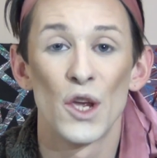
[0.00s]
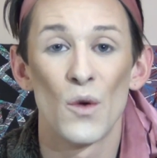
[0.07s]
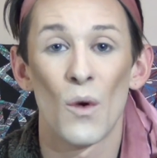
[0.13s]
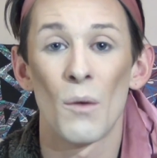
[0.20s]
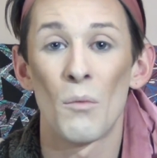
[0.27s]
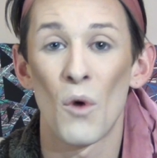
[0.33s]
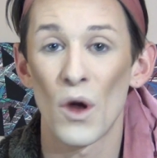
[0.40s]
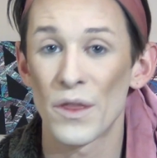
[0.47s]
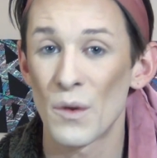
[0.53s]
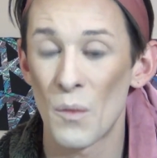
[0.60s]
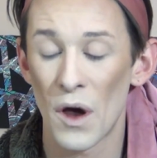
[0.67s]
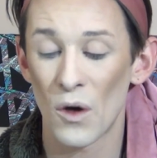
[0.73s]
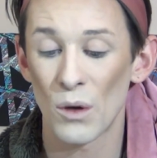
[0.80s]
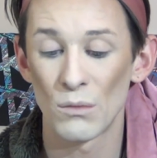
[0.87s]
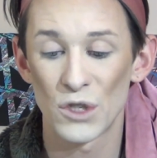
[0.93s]
you are more
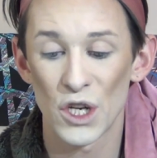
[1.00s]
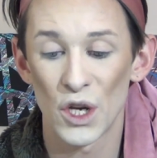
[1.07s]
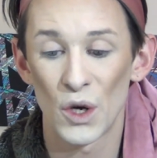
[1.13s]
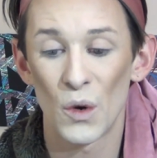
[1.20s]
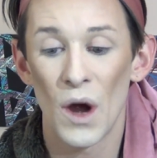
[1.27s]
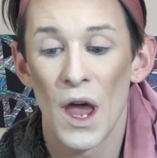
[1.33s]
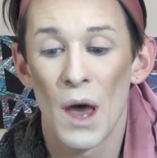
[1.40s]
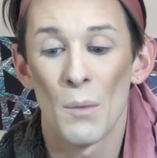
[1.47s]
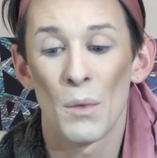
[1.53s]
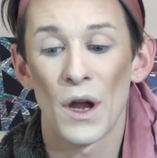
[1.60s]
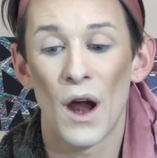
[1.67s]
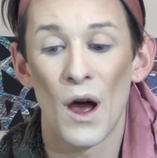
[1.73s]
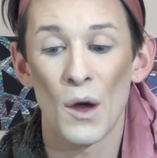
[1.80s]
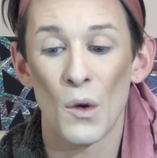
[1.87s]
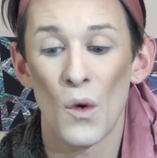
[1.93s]
than welcome to,
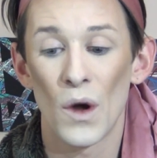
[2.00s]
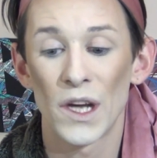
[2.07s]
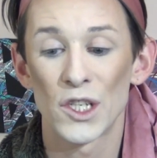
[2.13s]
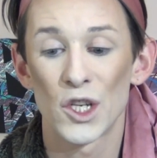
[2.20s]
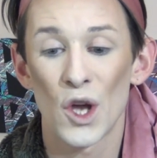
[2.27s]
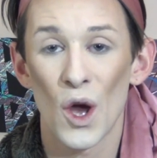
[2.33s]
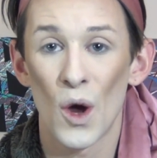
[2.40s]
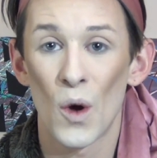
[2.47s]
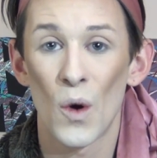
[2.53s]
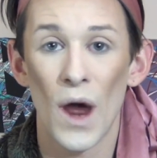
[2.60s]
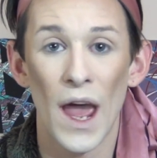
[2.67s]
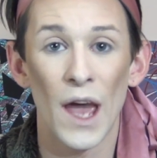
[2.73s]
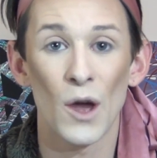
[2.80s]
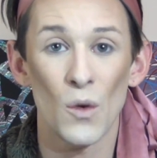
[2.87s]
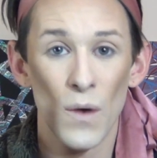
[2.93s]
but I'm going to go
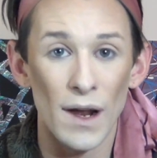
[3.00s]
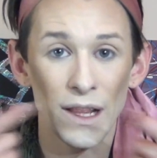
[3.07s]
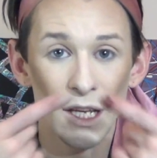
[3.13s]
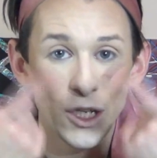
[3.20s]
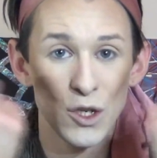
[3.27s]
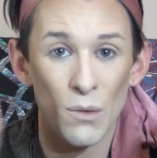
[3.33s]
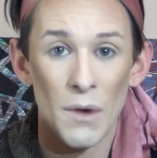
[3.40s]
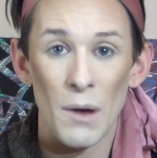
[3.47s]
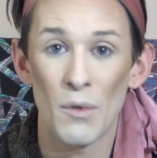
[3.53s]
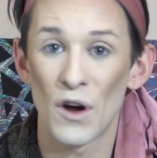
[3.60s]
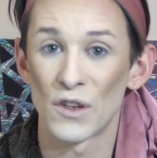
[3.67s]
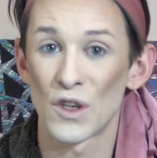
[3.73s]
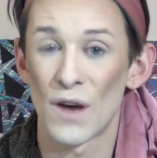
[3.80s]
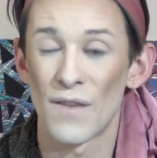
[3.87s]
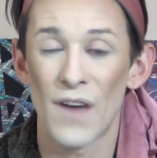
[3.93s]
and quickly do my
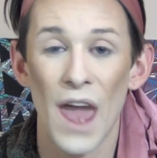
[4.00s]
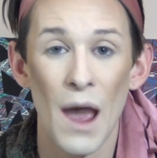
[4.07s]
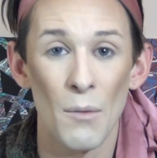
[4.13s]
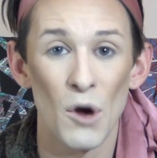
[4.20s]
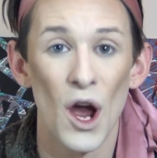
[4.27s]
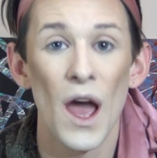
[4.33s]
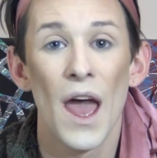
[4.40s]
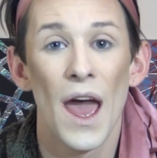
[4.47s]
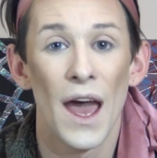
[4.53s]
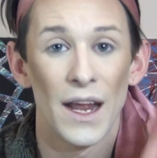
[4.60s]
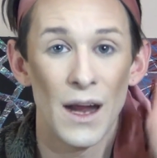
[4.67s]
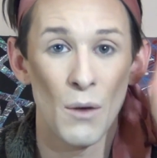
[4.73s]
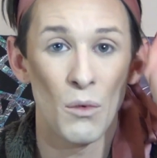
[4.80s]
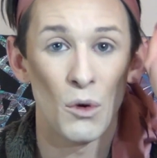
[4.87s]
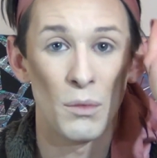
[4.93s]
brows off camera,
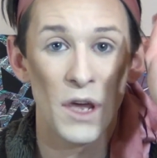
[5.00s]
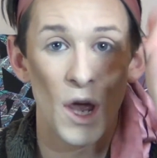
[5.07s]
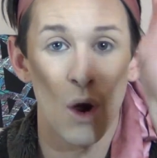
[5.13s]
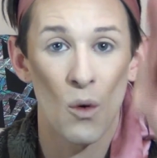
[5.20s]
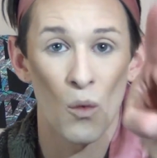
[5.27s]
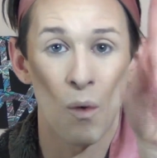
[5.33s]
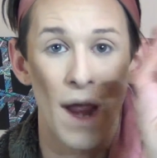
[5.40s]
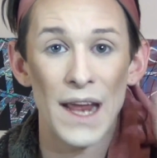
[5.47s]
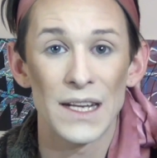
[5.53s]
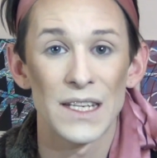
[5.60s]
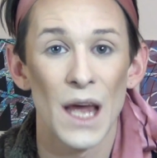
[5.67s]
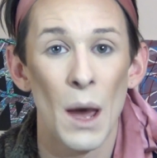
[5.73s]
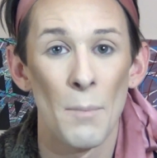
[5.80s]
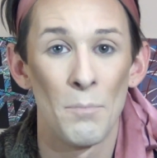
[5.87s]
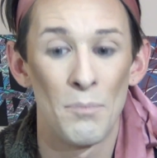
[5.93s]
and I will be
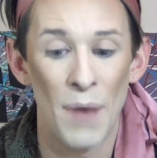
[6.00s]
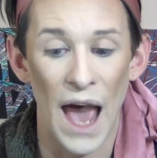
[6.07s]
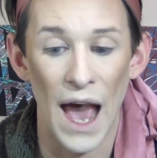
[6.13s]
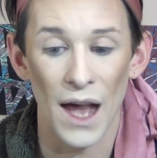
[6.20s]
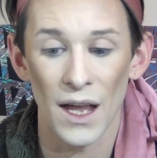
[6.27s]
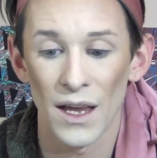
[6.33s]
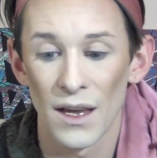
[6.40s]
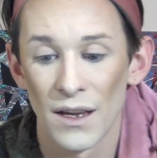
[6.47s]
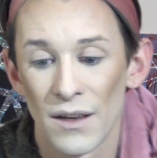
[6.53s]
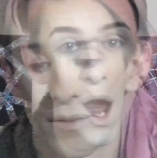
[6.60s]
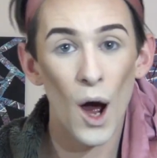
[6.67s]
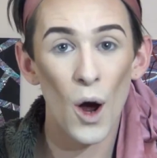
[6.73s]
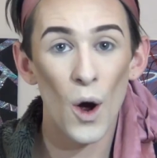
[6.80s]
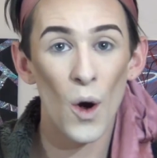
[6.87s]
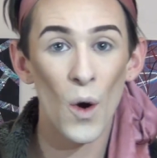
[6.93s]
right back.
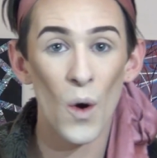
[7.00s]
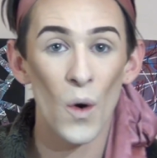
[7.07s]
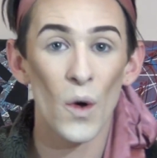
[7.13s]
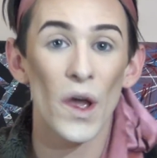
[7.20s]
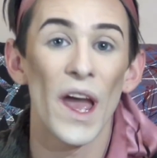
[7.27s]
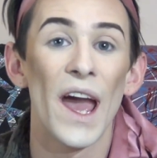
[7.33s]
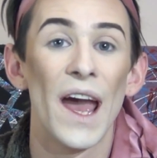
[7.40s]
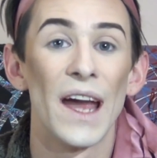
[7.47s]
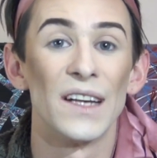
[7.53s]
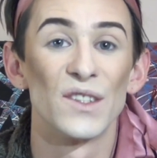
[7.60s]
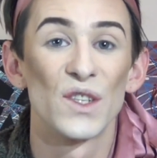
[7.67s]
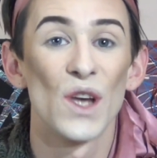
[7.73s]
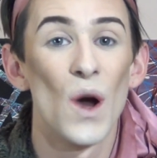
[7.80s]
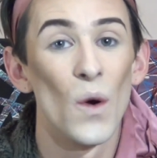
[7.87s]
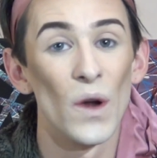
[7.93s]
Okay,
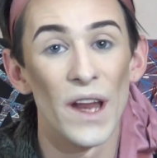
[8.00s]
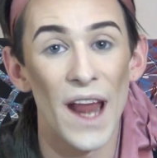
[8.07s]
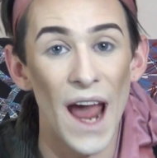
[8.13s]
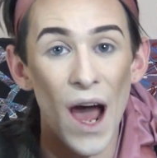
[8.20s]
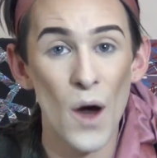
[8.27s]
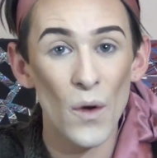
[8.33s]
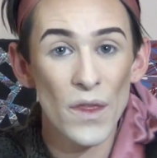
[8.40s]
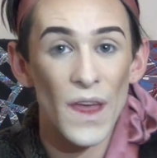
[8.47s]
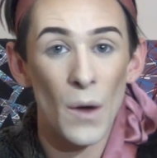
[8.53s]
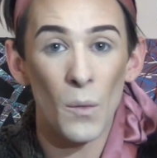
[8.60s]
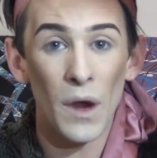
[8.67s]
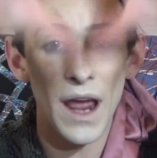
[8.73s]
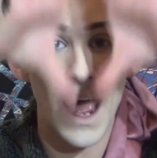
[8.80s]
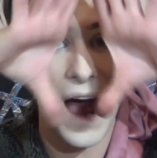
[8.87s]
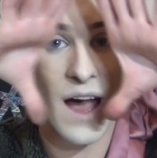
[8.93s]
so now that
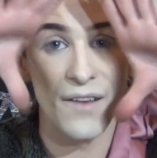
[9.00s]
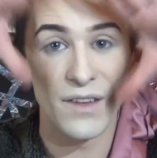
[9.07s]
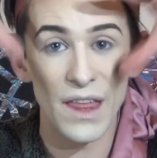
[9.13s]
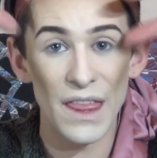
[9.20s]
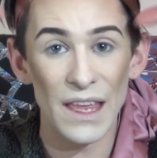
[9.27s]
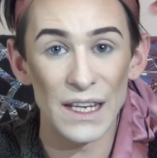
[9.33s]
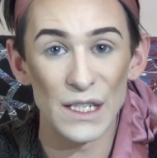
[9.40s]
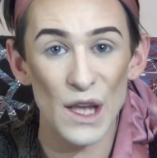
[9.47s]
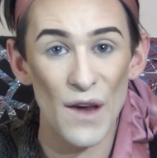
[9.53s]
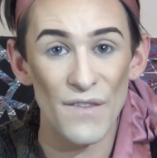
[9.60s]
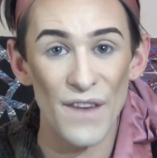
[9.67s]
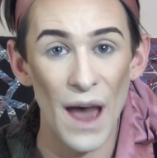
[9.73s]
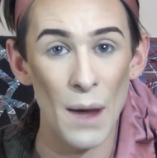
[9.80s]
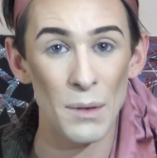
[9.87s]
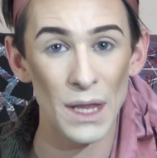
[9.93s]
we have these
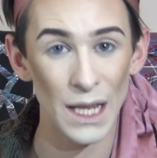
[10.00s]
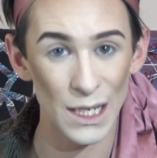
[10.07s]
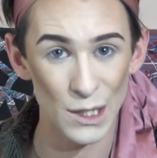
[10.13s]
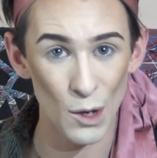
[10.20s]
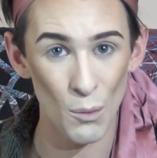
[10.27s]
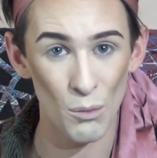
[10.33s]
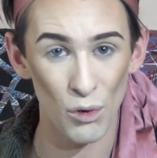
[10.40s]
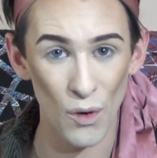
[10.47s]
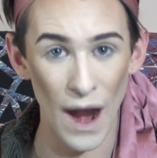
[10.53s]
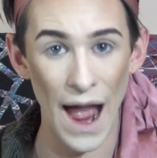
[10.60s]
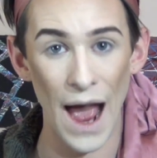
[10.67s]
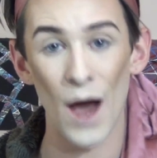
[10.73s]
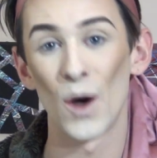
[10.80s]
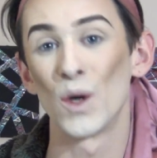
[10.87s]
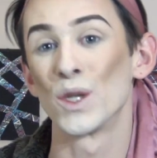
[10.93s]
fabulous
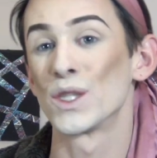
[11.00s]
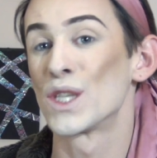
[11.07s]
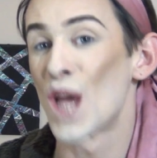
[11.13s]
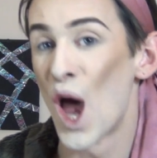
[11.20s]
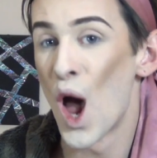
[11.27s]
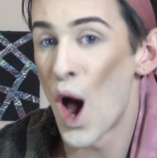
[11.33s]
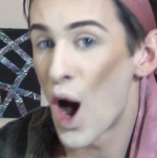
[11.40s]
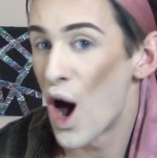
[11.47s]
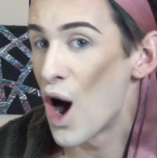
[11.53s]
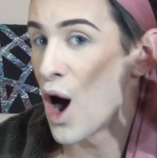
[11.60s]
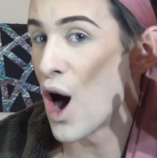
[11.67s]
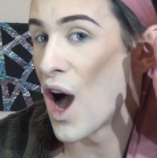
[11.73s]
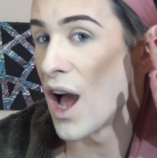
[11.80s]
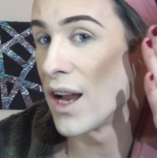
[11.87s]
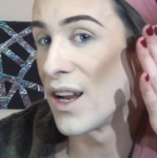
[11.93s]
brows,
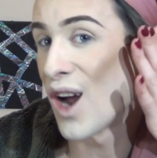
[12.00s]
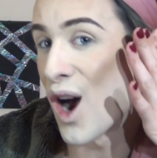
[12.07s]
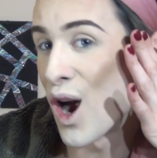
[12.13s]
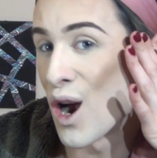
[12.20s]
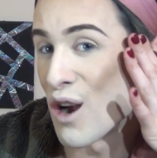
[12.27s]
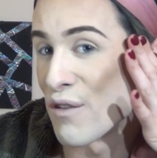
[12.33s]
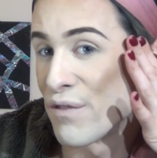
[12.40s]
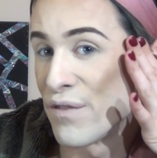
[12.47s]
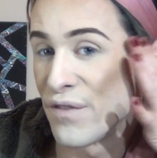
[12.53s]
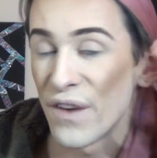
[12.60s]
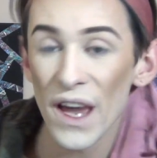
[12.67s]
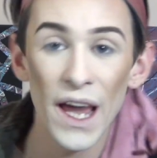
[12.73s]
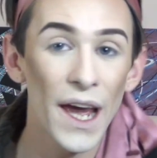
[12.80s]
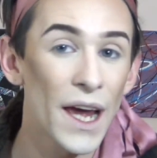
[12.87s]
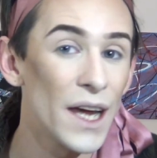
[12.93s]
on our
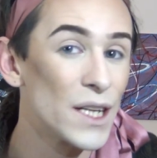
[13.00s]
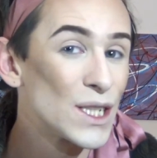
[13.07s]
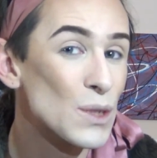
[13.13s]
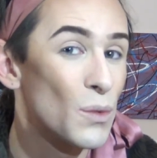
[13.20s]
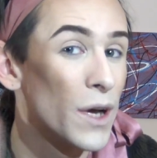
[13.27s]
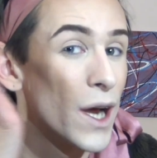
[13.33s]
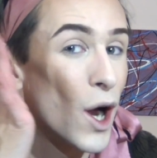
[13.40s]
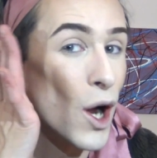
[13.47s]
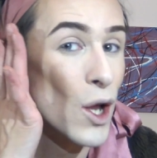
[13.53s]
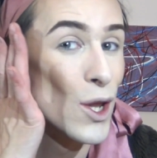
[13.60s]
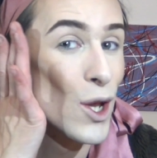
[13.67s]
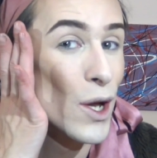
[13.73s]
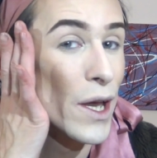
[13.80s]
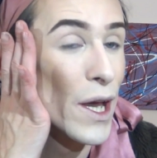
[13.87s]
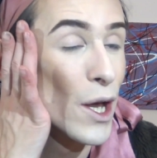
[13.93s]
face. We are
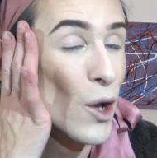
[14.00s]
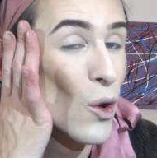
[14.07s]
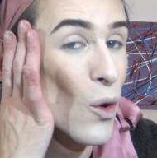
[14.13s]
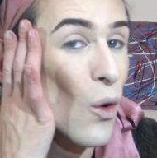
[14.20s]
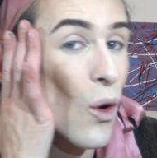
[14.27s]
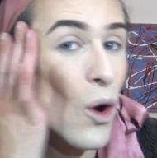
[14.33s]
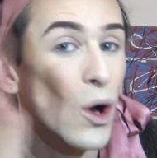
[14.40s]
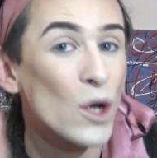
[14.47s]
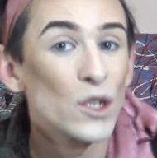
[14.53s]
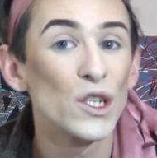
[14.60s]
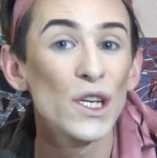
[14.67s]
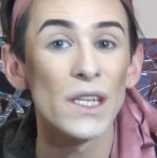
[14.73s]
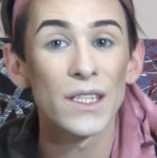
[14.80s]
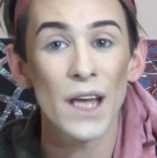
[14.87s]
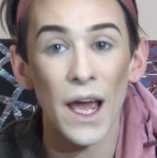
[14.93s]
looking
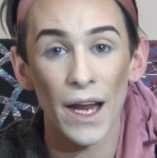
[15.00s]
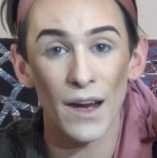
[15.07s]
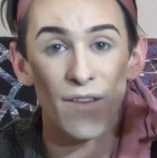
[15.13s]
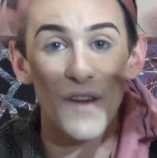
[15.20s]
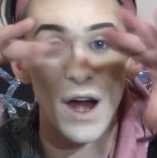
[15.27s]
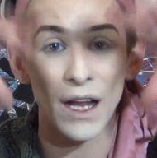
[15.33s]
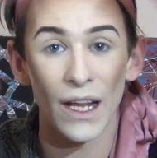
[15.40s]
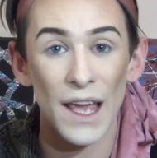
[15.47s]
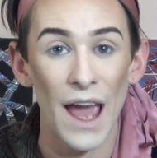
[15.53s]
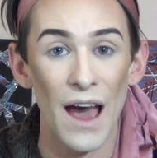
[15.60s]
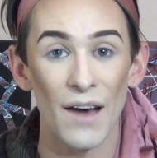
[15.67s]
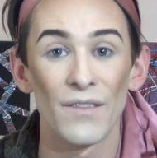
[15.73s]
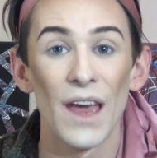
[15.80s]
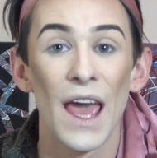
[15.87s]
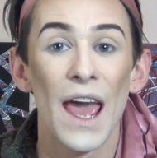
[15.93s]
gorgeous and I finally
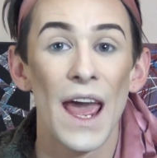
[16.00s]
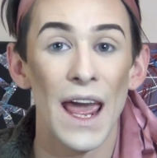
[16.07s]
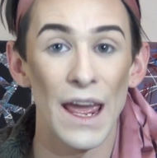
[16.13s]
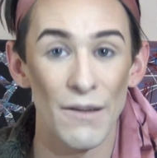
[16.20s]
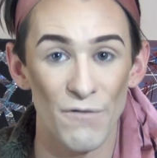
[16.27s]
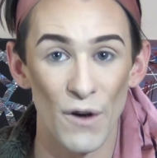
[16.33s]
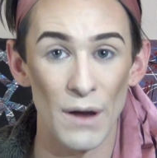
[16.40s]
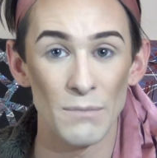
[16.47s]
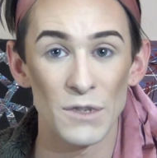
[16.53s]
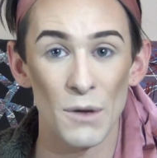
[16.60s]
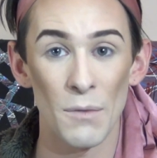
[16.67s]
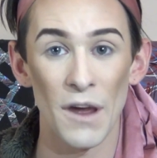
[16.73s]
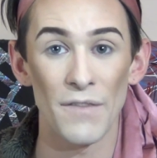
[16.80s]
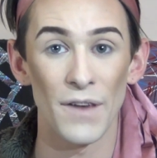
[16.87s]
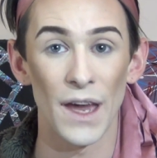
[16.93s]
have a frame to
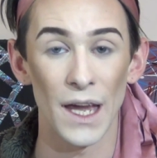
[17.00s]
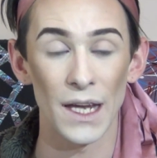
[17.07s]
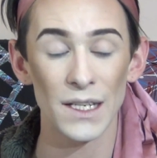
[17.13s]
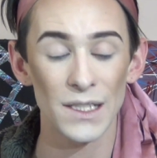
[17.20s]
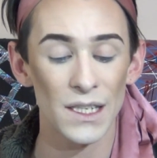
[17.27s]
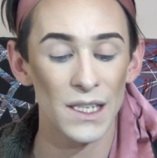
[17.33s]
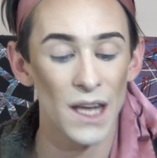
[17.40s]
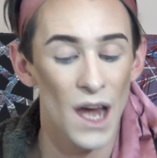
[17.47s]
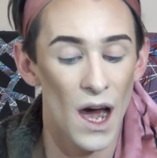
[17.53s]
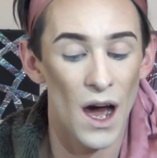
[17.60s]
my face.